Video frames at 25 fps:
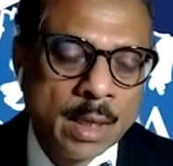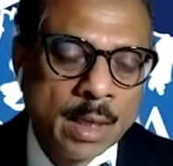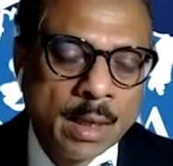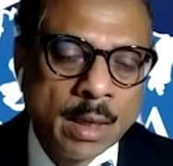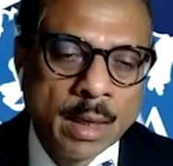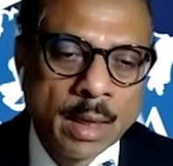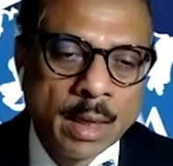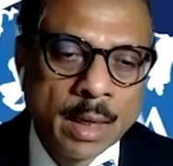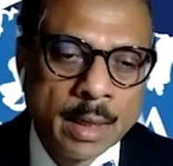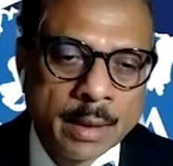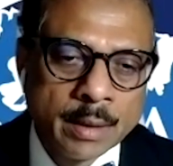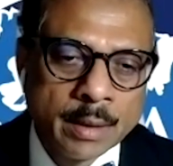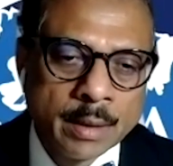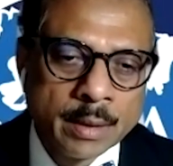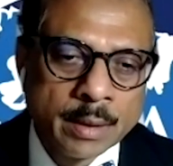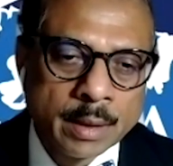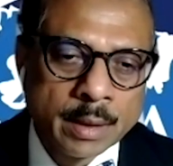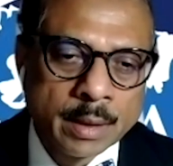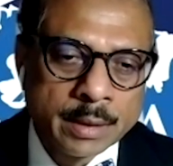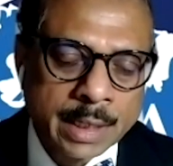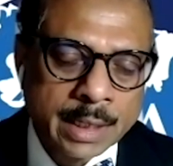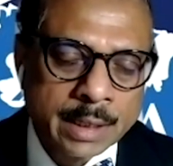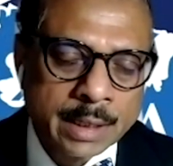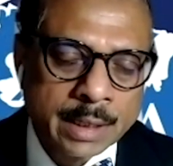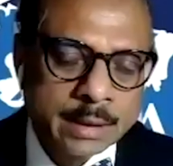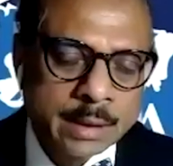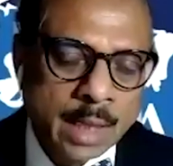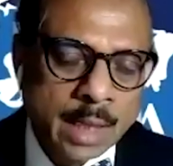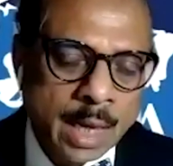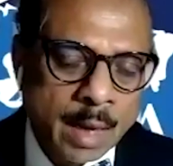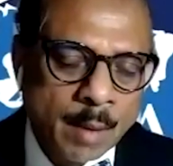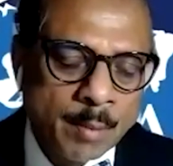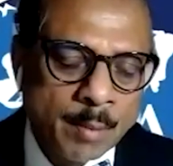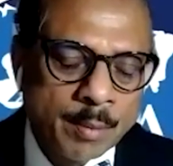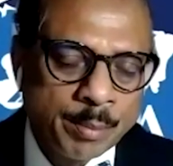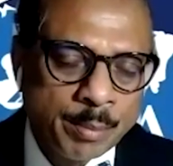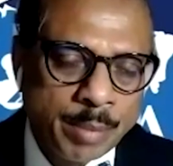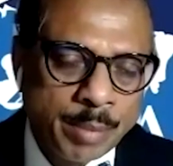And
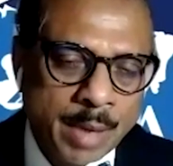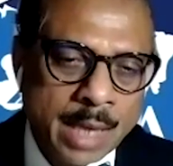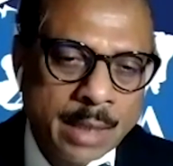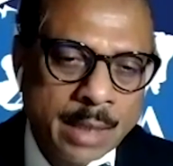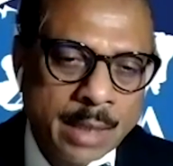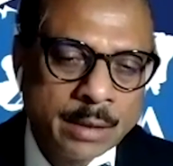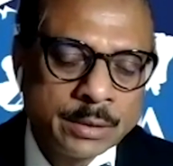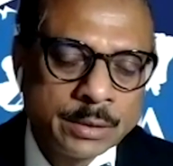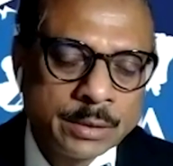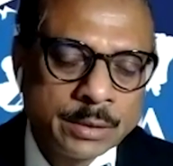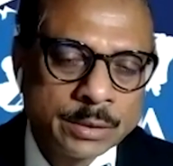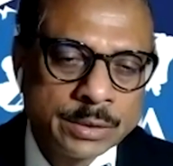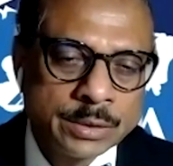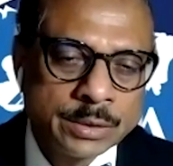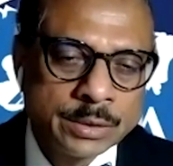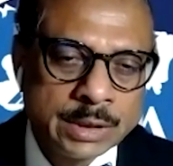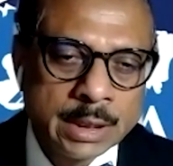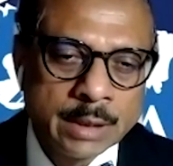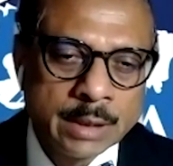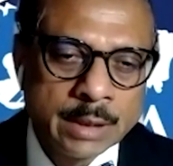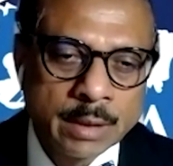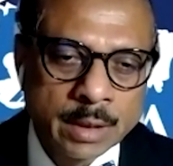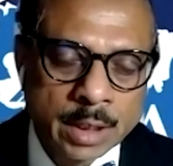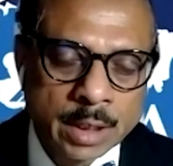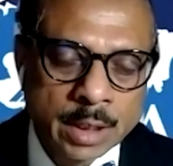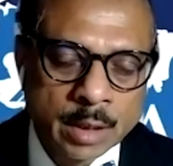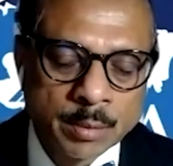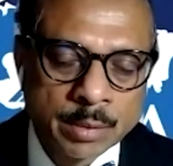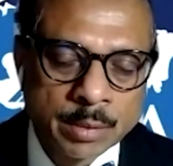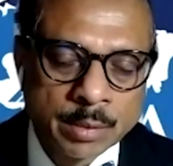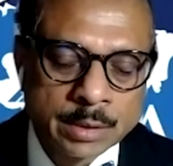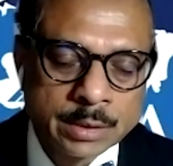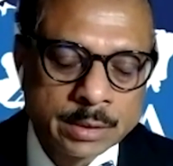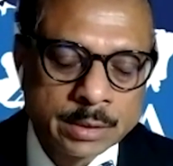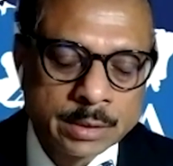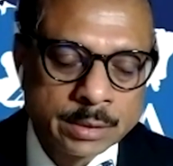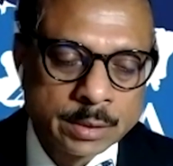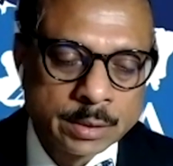I'm planning to see you can
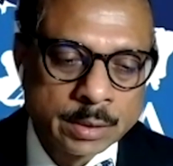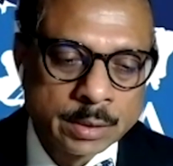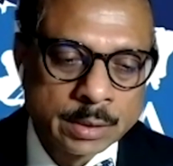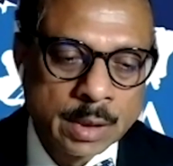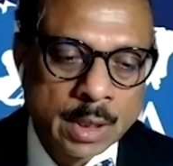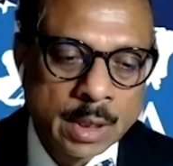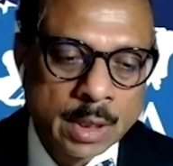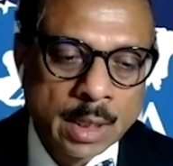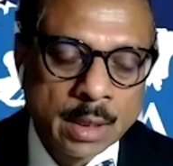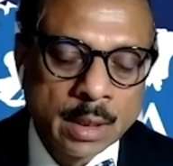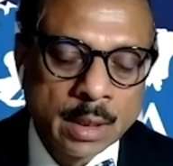able to